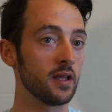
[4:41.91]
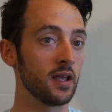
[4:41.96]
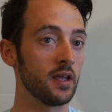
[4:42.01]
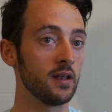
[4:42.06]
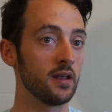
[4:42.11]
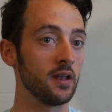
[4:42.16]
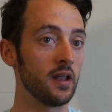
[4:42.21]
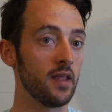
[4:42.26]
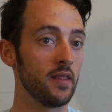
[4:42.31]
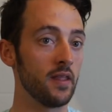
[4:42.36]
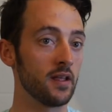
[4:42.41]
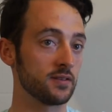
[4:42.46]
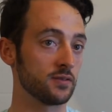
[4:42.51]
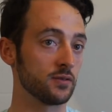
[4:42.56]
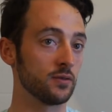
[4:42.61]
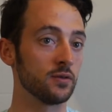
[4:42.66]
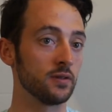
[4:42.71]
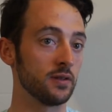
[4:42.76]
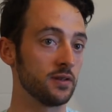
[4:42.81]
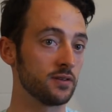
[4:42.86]
and that's
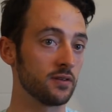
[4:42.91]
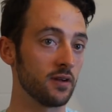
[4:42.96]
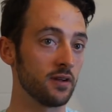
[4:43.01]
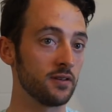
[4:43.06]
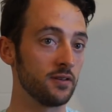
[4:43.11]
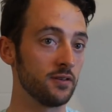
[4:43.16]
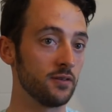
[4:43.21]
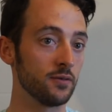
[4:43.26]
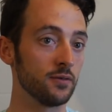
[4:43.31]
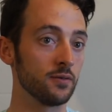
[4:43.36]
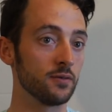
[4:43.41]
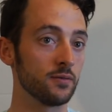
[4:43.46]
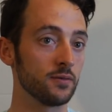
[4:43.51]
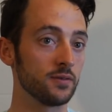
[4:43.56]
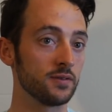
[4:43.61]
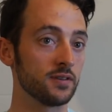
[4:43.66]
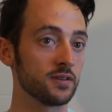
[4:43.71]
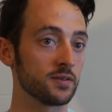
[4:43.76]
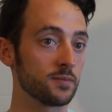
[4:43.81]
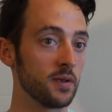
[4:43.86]
all he tried to do,
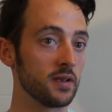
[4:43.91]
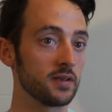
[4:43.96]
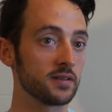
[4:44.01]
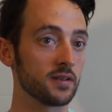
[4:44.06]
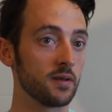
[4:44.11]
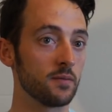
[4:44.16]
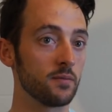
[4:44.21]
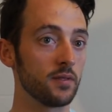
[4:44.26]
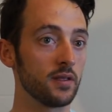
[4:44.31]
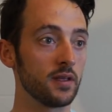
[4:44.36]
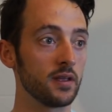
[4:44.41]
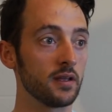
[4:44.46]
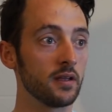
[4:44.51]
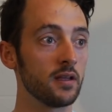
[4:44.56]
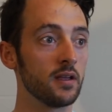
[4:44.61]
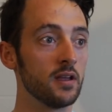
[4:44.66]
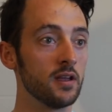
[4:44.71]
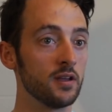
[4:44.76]
was just make something